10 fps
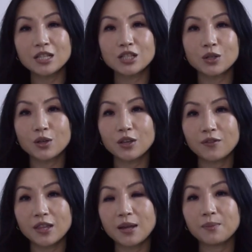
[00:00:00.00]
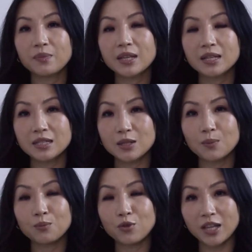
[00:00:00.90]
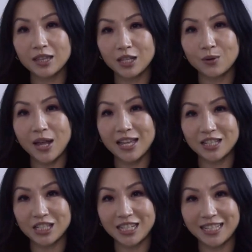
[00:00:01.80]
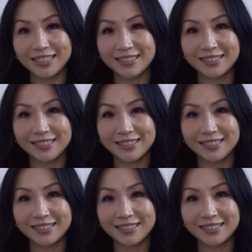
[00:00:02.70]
to give them some brand new energy.